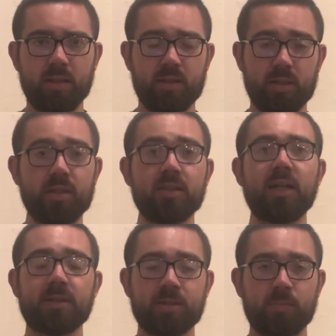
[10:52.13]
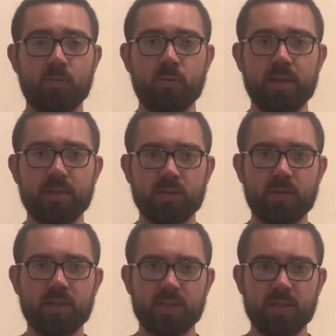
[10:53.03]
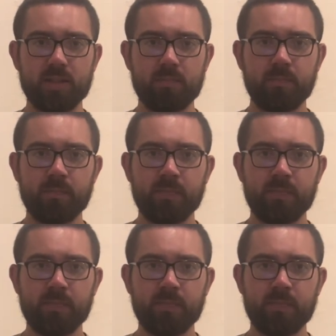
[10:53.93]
these next couple weeks do we see